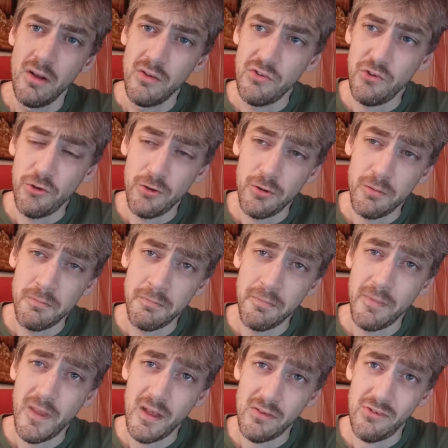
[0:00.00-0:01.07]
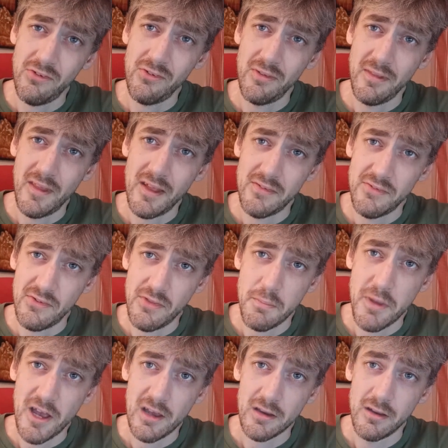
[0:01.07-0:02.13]
So, that's the
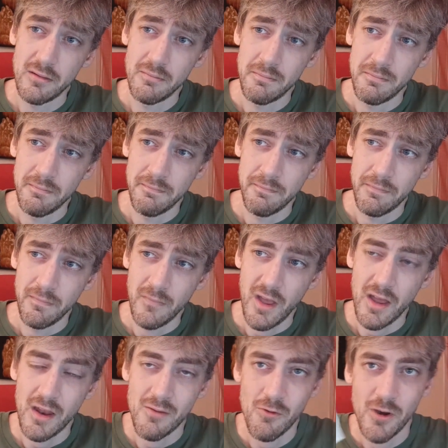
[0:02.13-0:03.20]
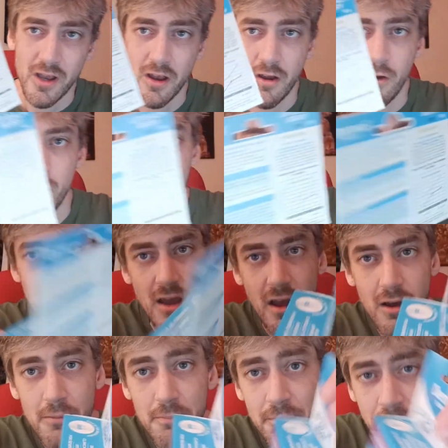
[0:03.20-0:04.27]
packet. And we're going to open it
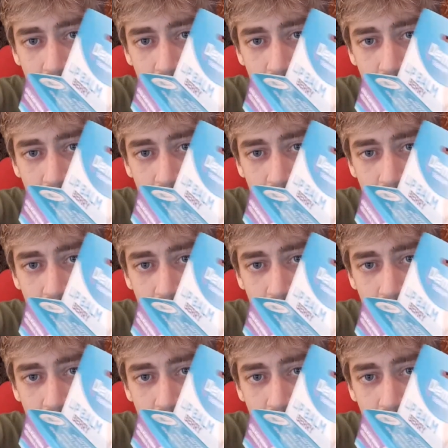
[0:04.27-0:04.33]
now.